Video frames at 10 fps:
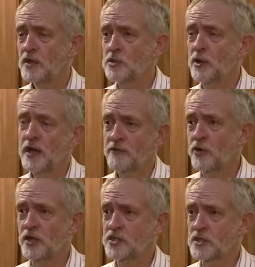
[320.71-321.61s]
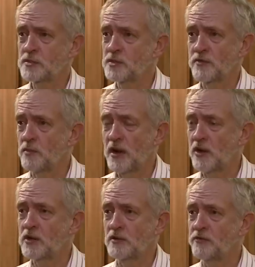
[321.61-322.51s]
Do I have criticisms of
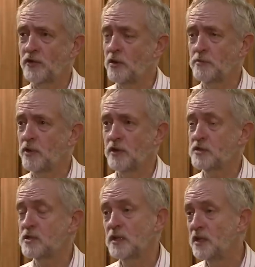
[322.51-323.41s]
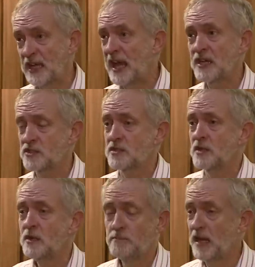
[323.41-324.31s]
American foreign policy? Yes,
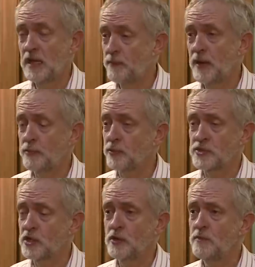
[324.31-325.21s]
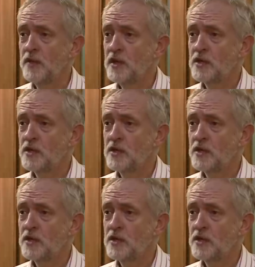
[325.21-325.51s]
many people do.